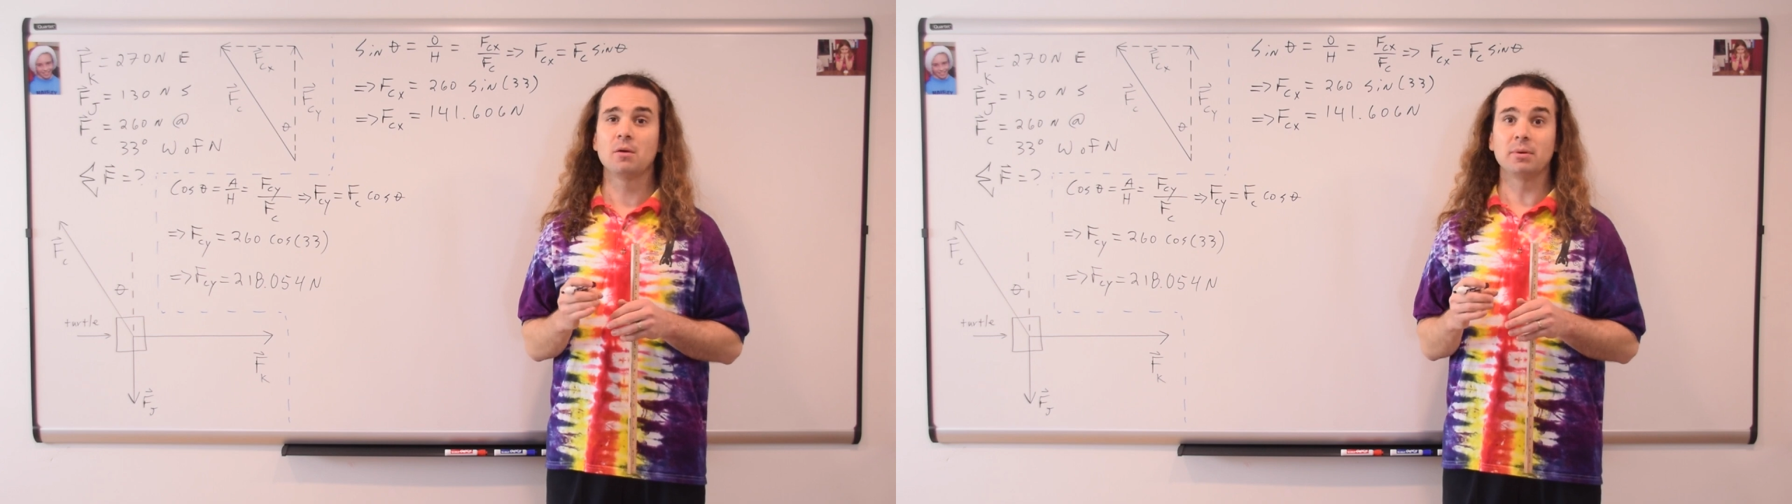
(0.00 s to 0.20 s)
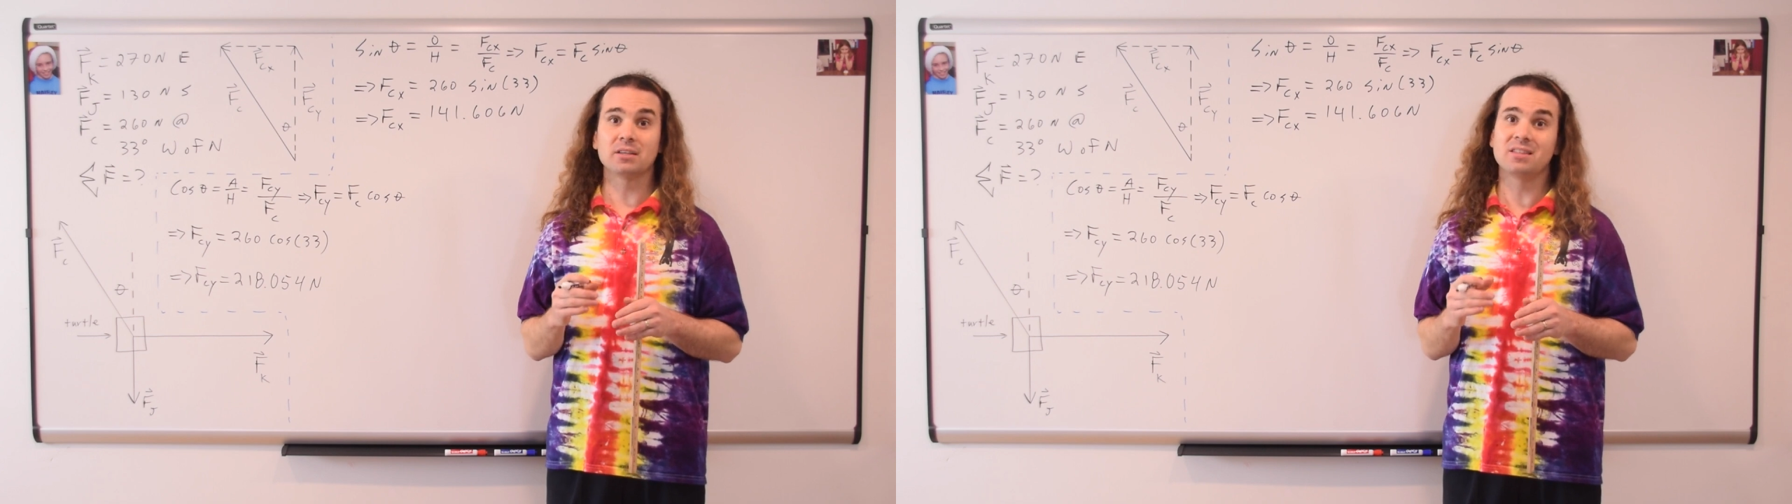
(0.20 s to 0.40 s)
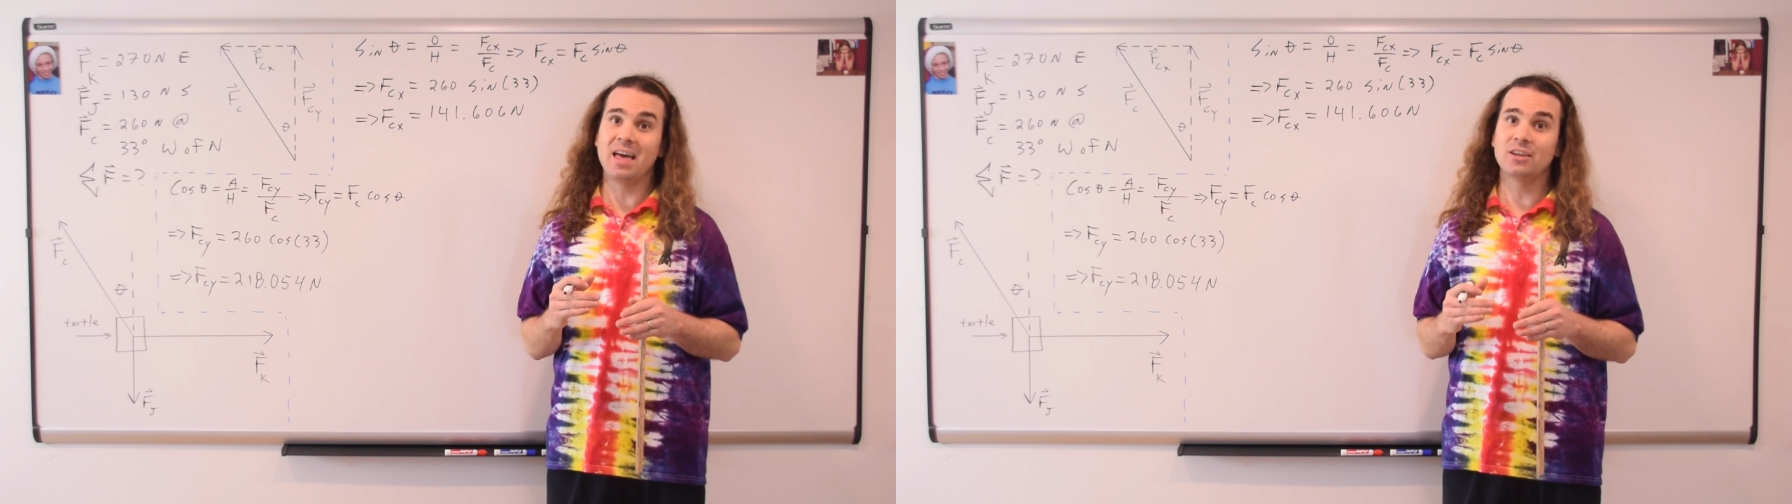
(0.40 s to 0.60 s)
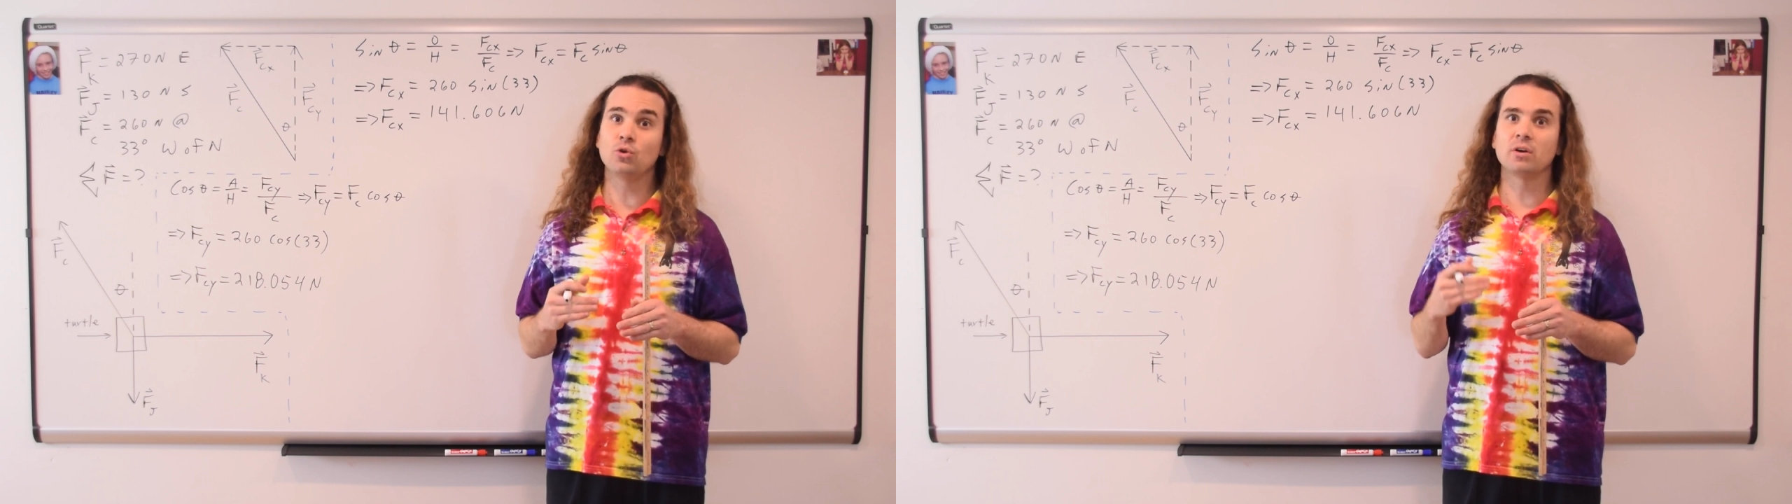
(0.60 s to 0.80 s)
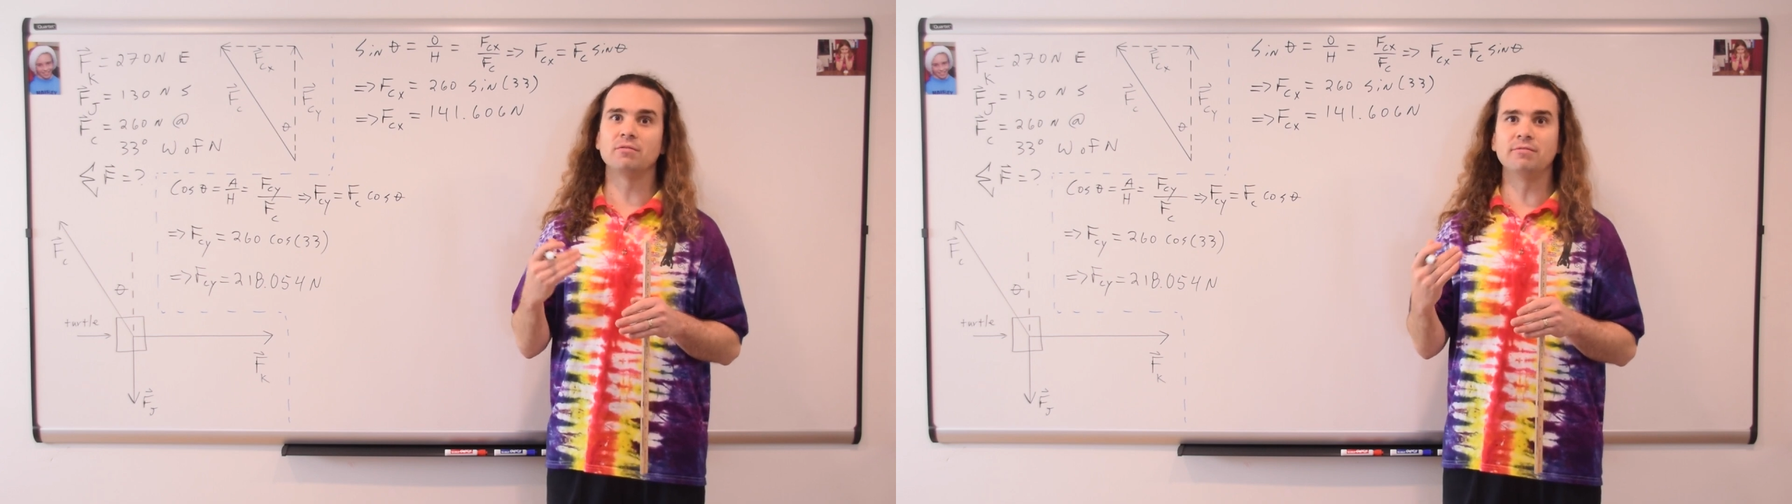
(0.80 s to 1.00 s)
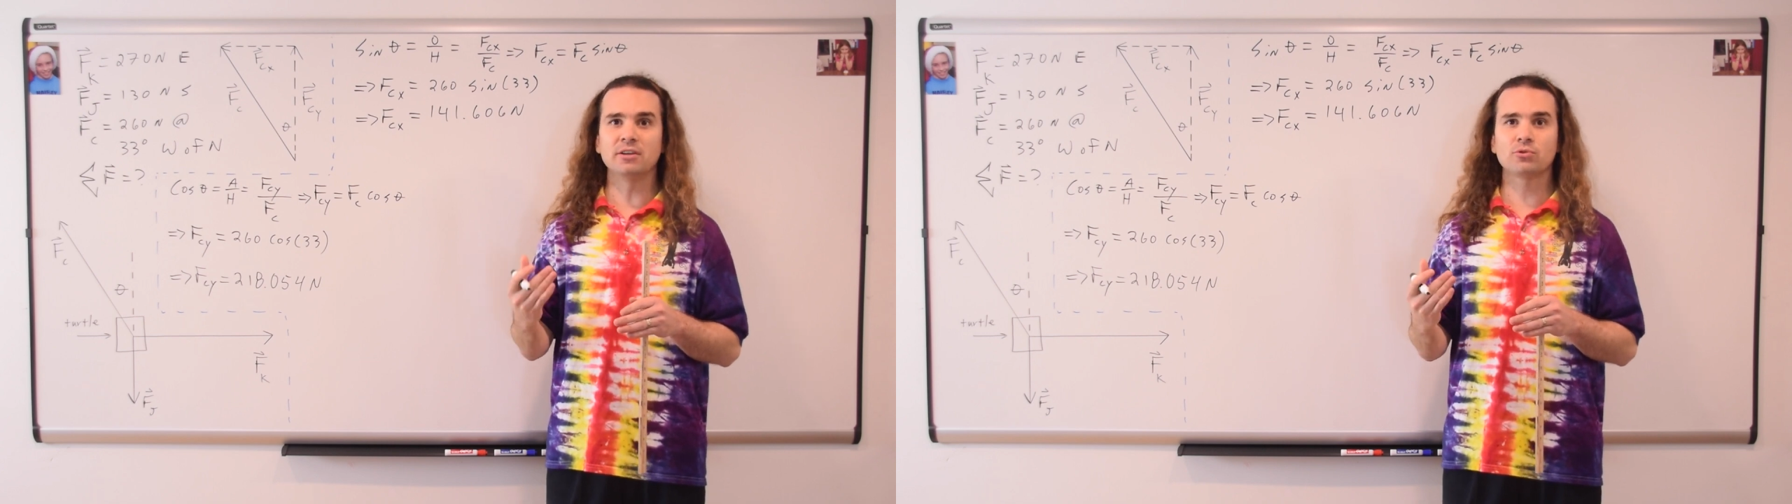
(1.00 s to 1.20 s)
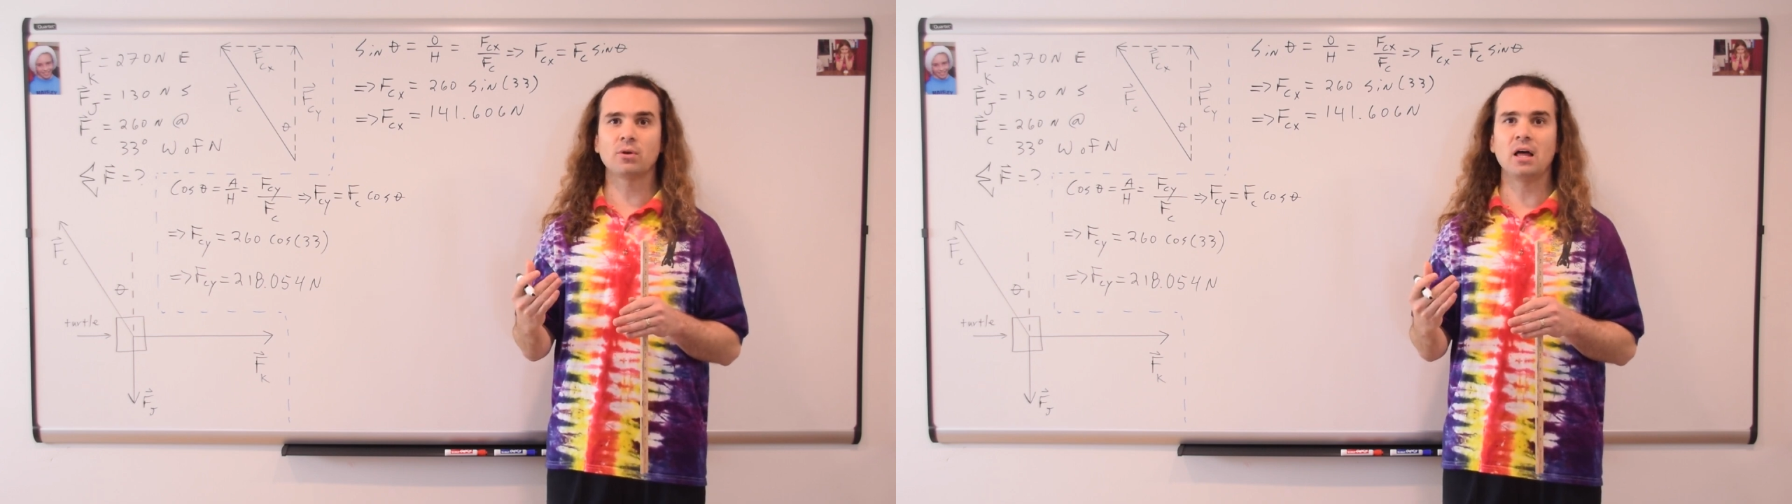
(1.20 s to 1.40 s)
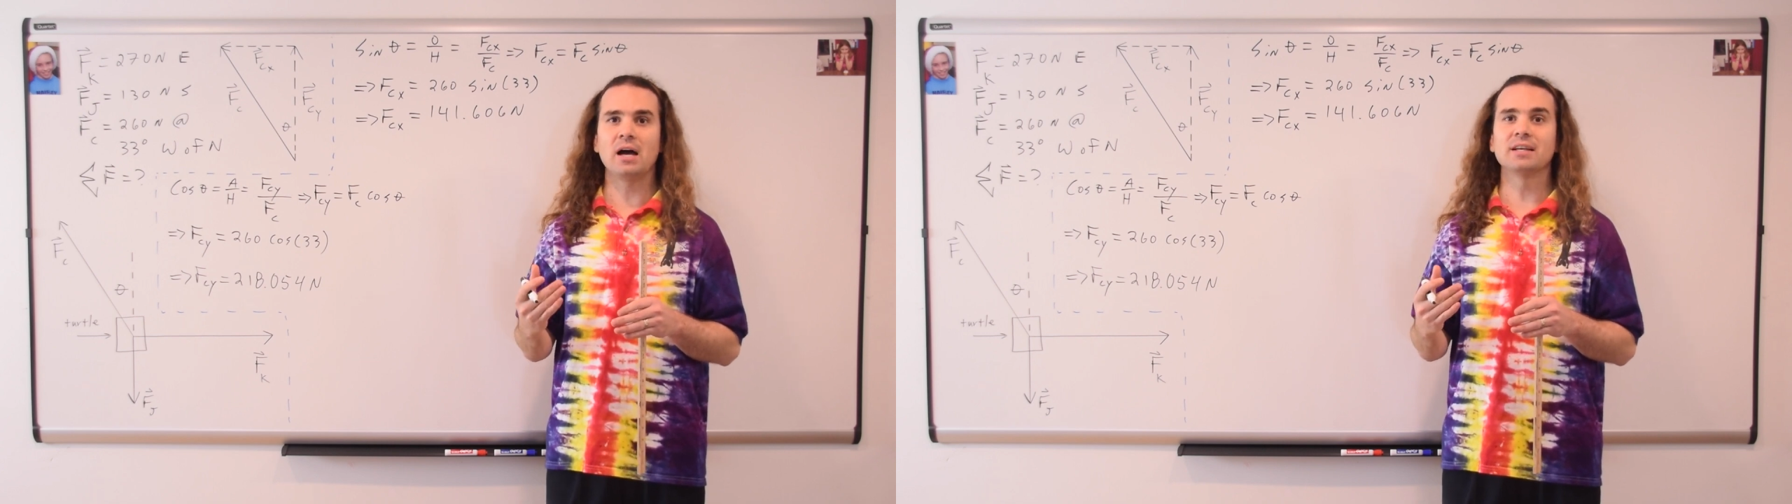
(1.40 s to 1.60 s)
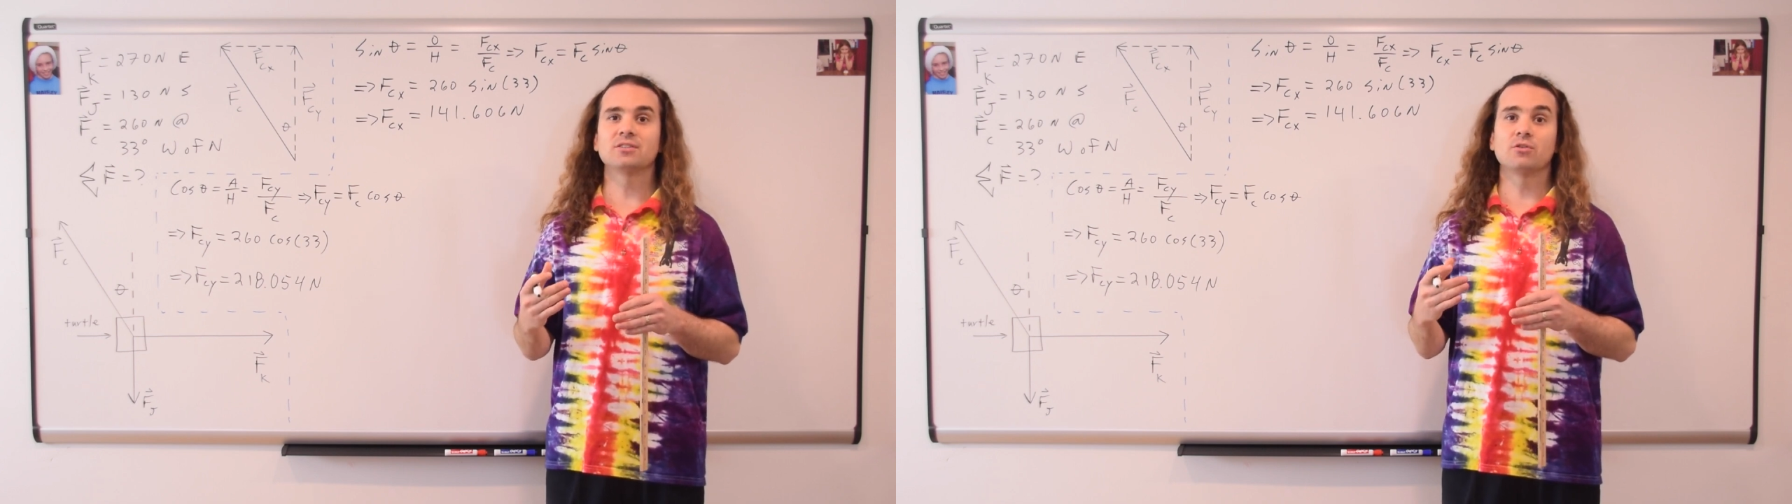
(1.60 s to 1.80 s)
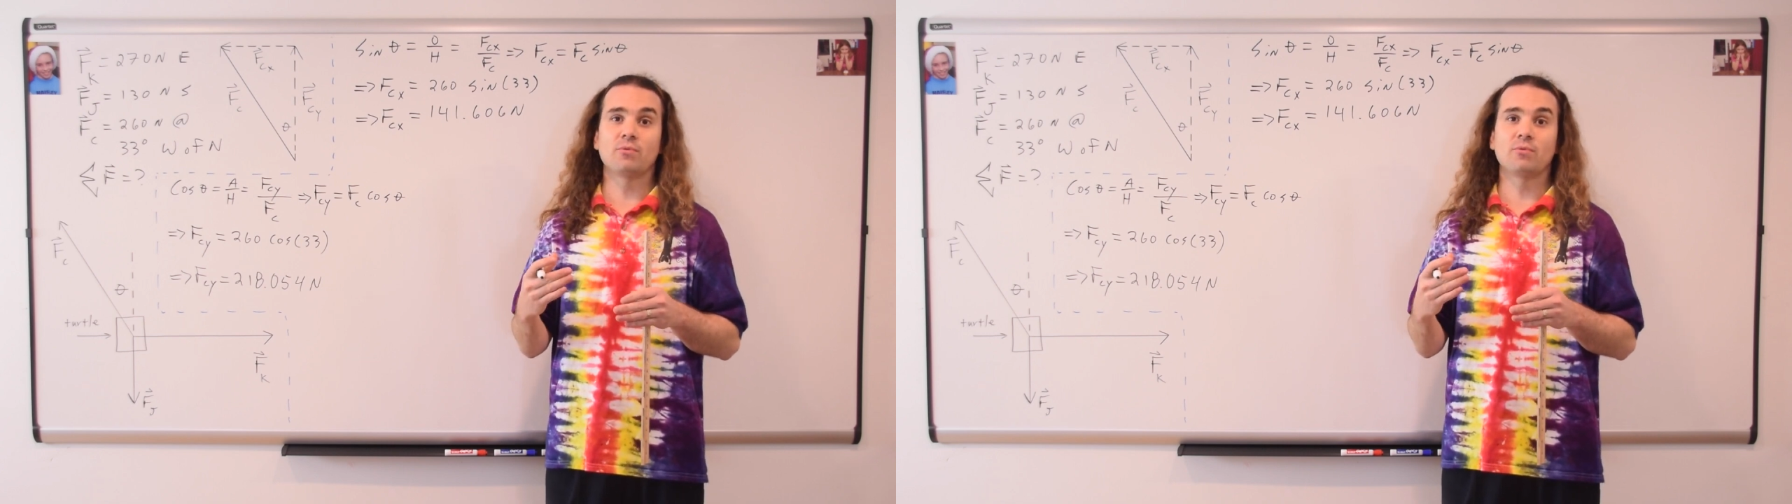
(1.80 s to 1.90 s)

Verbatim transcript: because then you can visualize the